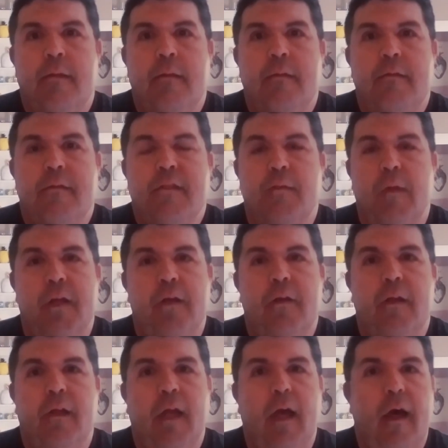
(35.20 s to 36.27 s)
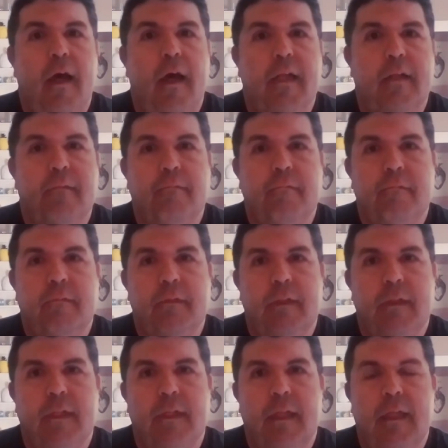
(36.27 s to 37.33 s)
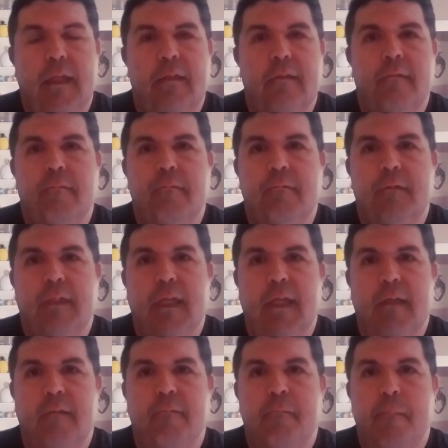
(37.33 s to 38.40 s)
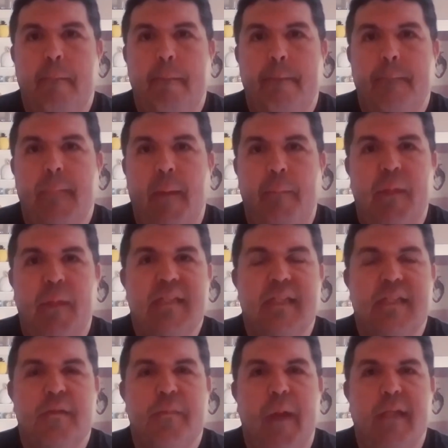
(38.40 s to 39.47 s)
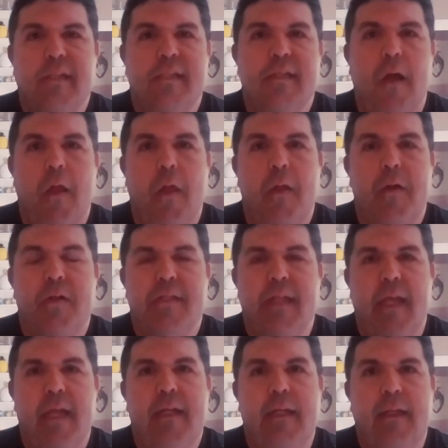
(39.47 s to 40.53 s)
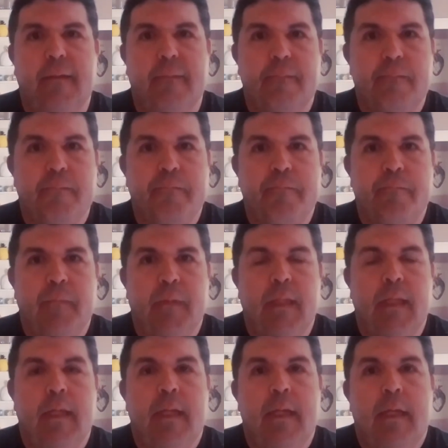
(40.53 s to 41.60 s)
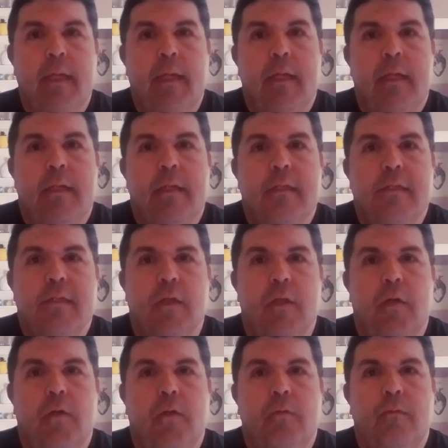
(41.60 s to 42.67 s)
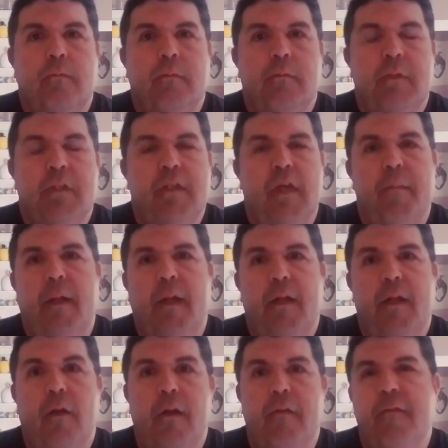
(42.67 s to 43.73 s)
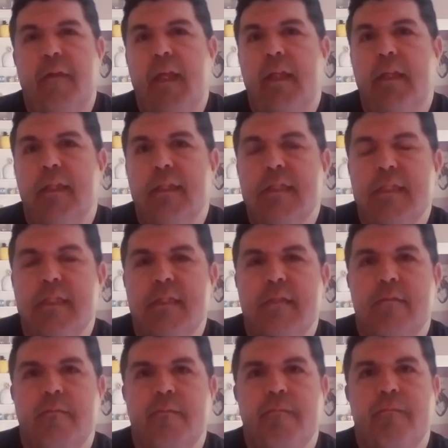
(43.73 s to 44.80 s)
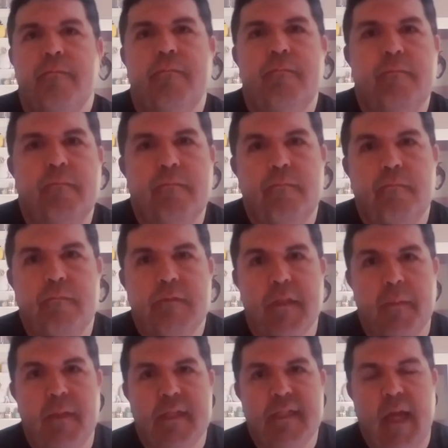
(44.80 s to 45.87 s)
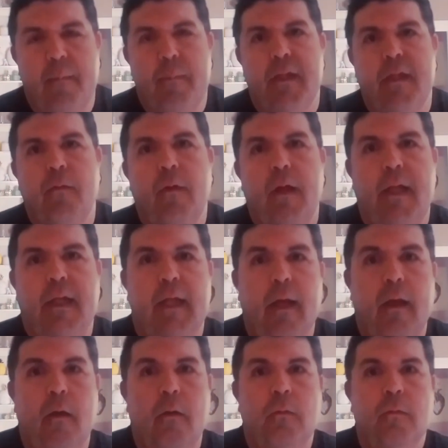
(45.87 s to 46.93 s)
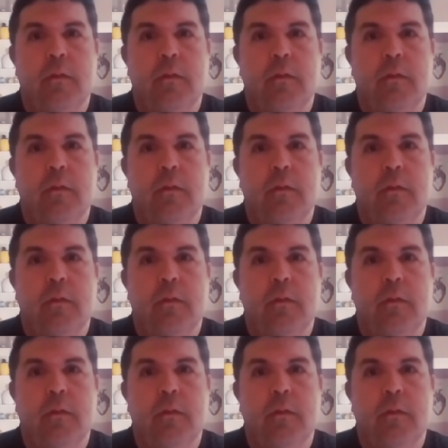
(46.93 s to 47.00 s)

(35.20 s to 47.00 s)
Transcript: surrender to God and get a peace that surpasses all understanding. So I'm going to talk about a current event. This is something that's happening right now,